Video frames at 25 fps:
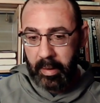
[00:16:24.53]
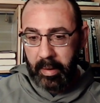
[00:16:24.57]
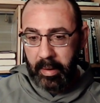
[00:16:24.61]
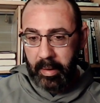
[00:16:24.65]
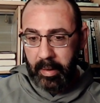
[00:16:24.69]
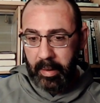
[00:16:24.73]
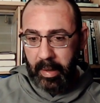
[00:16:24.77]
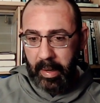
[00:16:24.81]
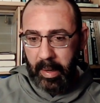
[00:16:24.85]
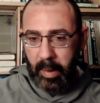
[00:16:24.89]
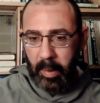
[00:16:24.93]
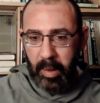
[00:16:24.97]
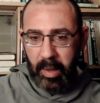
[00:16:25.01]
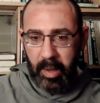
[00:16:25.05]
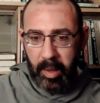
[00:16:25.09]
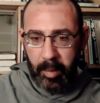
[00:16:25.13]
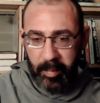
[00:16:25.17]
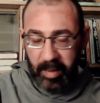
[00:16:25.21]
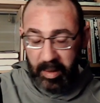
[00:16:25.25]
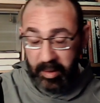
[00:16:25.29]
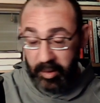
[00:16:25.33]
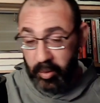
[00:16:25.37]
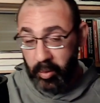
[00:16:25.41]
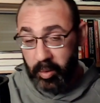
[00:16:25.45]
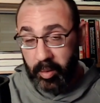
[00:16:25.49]
am I
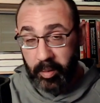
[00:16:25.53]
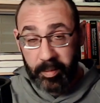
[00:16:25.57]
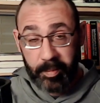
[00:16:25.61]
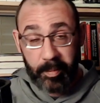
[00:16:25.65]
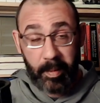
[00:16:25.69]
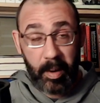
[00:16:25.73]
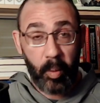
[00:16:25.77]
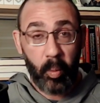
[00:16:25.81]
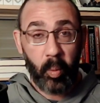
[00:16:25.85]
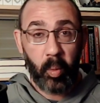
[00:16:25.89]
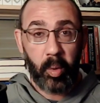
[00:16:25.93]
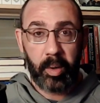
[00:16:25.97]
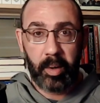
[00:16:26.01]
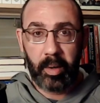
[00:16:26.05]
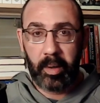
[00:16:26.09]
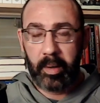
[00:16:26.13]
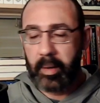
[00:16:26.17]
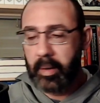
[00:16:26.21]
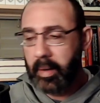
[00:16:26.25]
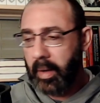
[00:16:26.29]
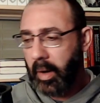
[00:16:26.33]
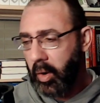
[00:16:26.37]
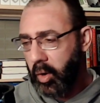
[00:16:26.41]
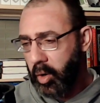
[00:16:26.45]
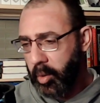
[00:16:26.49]
doing with my work?
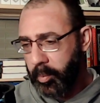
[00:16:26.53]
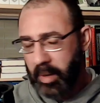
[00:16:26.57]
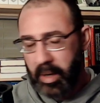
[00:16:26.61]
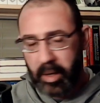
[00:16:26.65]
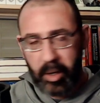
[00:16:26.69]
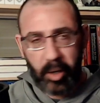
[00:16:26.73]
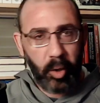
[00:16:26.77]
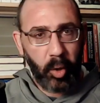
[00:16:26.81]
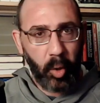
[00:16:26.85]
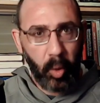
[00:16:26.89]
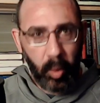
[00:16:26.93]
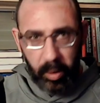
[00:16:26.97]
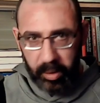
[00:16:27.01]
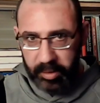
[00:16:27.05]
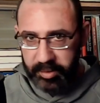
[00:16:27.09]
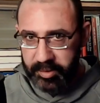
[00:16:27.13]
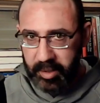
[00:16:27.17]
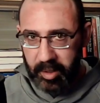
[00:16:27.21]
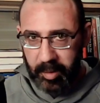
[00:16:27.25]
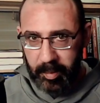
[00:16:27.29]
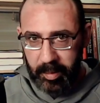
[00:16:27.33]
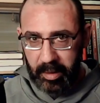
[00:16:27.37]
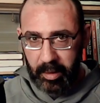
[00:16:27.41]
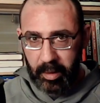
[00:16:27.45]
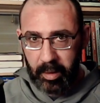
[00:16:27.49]
How are my goals
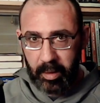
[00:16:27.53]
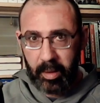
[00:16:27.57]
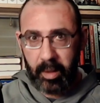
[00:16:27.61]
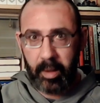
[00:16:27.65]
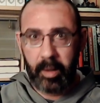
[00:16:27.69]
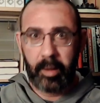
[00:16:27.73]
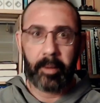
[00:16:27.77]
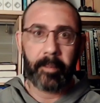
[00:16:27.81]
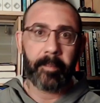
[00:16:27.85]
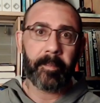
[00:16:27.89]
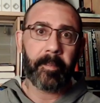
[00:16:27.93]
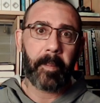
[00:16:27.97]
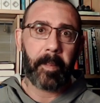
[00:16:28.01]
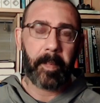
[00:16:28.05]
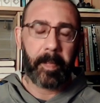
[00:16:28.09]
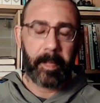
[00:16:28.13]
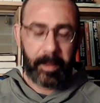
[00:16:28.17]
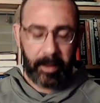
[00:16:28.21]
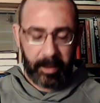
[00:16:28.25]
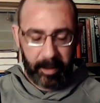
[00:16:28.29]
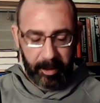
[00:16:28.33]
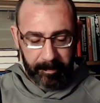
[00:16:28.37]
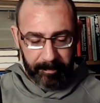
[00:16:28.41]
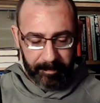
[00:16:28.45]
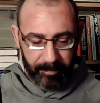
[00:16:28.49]
coming along?
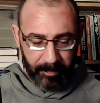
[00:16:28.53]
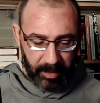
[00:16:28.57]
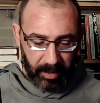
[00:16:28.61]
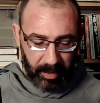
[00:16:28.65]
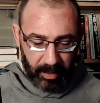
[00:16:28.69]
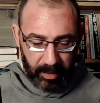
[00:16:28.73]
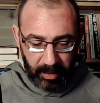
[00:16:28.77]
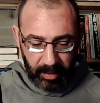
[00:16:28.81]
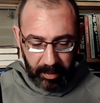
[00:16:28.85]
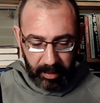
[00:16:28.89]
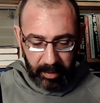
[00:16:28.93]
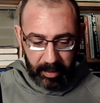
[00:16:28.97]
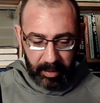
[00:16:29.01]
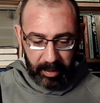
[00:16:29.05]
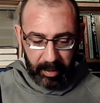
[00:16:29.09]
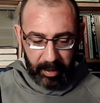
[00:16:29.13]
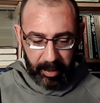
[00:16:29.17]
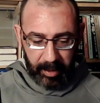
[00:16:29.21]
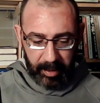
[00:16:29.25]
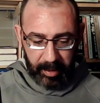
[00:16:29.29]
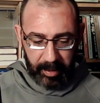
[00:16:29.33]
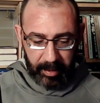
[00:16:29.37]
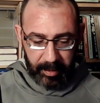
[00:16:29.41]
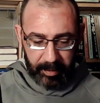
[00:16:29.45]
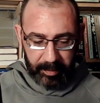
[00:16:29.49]
Okay,
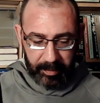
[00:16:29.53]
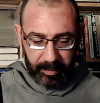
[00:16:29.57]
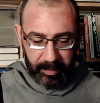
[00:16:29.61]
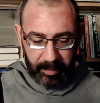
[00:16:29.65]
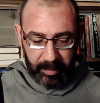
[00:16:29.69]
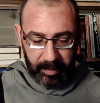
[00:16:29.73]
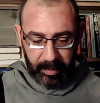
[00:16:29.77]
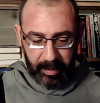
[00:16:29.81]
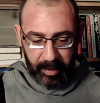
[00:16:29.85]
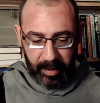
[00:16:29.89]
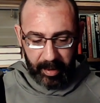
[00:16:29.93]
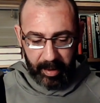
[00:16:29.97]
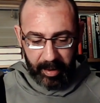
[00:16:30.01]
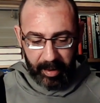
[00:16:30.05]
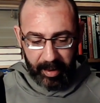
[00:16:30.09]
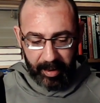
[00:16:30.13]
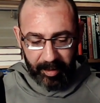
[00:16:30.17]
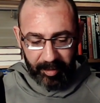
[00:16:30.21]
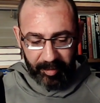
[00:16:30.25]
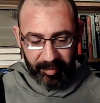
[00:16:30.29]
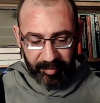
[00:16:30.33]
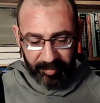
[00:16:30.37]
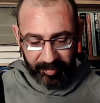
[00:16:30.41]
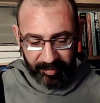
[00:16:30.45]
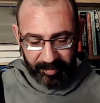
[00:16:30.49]
I
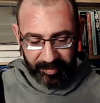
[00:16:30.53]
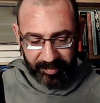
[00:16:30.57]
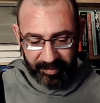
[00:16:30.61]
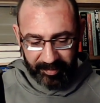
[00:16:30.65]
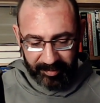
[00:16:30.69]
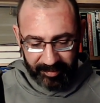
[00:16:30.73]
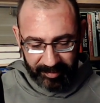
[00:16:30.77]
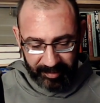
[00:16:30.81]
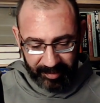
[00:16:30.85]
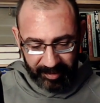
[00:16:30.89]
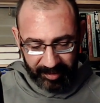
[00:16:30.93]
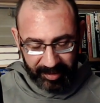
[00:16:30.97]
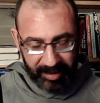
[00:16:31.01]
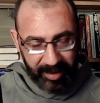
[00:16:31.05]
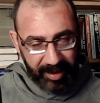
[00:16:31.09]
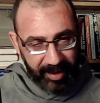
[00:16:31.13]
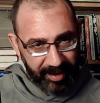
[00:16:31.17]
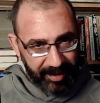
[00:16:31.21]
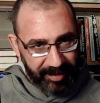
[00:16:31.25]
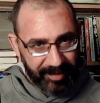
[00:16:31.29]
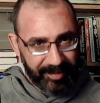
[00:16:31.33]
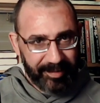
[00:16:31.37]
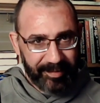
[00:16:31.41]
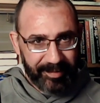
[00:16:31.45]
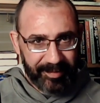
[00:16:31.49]
have
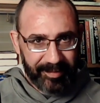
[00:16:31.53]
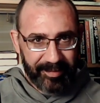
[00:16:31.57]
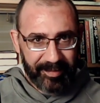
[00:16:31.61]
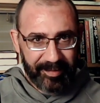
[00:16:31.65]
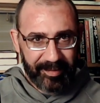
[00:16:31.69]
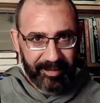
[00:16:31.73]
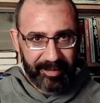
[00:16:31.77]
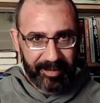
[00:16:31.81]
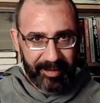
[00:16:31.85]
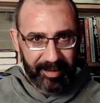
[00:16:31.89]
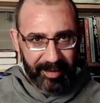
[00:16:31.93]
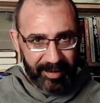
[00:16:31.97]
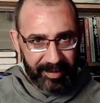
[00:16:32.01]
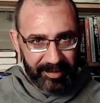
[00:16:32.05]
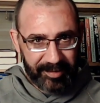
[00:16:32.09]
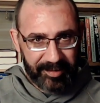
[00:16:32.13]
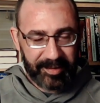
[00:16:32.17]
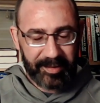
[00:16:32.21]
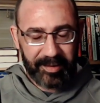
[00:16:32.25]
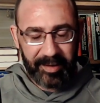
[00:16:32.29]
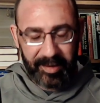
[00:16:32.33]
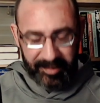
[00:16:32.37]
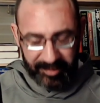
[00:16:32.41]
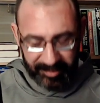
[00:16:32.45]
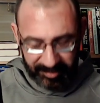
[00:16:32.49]
again a
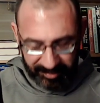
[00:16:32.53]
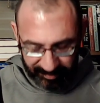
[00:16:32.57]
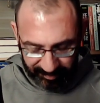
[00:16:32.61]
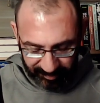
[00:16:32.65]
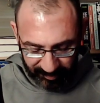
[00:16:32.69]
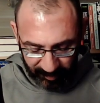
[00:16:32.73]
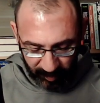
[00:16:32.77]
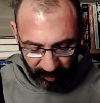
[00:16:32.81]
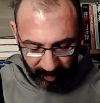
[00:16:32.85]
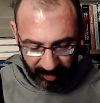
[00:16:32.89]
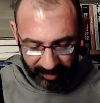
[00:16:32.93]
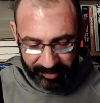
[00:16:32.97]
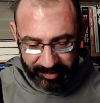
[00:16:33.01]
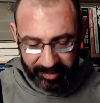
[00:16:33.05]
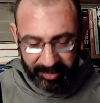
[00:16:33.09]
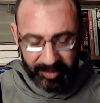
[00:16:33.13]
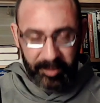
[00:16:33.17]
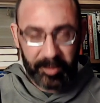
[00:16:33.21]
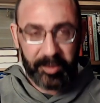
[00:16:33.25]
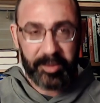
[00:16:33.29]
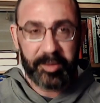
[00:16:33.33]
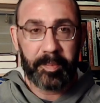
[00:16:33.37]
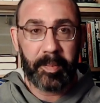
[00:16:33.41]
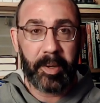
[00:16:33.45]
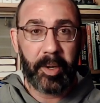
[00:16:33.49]
one single
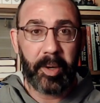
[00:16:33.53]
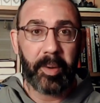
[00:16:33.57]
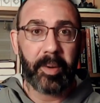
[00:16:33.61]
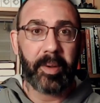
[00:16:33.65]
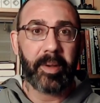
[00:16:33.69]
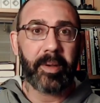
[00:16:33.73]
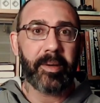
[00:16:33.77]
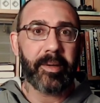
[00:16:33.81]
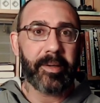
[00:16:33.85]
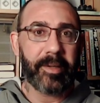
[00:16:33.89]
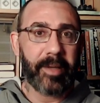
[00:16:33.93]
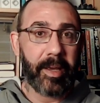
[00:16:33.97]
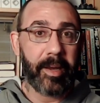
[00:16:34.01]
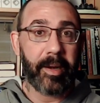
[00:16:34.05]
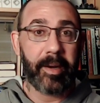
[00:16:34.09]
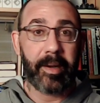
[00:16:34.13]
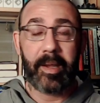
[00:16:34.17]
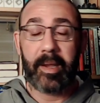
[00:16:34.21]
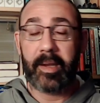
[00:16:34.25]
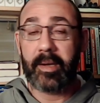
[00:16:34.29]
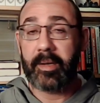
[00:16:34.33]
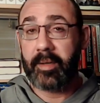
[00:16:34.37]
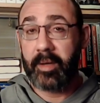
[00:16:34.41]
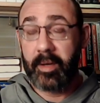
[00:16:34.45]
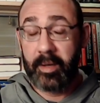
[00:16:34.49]
spoke
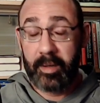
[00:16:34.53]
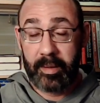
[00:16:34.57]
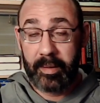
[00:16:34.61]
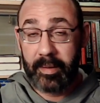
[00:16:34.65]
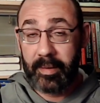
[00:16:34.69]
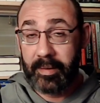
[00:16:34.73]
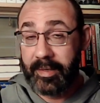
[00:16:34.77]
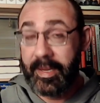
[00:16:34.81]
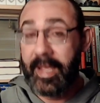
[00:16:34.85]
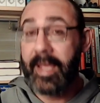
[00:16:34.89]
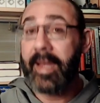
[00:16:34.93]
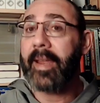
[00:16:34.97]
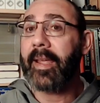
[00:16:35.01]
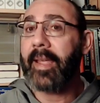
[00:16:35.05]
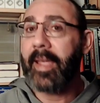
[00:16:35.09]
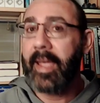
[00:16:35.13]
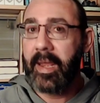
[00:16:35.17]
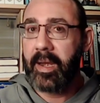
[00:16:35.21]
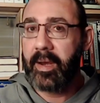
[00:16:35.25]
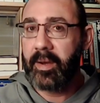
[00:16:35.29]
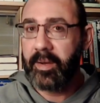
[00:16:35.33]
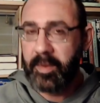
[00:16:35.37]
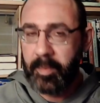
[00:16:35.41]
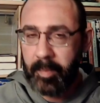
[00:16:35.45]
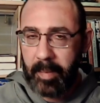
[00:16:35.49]

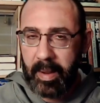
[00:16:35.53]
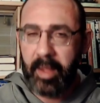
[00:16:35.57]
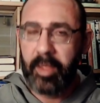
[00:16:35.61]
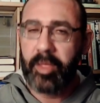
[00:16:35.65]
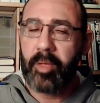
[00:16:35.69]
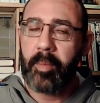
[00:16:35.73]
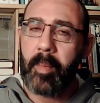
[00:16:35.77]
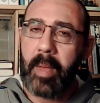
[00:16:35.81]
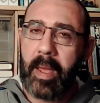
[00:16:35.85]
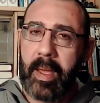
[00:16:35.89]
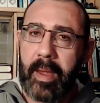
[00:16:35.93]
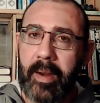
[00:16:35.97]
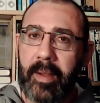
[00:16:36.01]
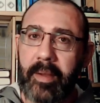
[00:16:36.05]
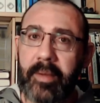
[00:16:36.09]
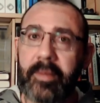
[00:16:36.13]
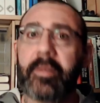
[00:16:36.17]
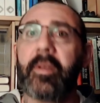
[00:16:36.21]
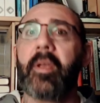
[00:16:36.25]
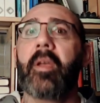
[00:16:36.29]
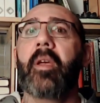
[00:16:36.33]
dedicated to mathematics,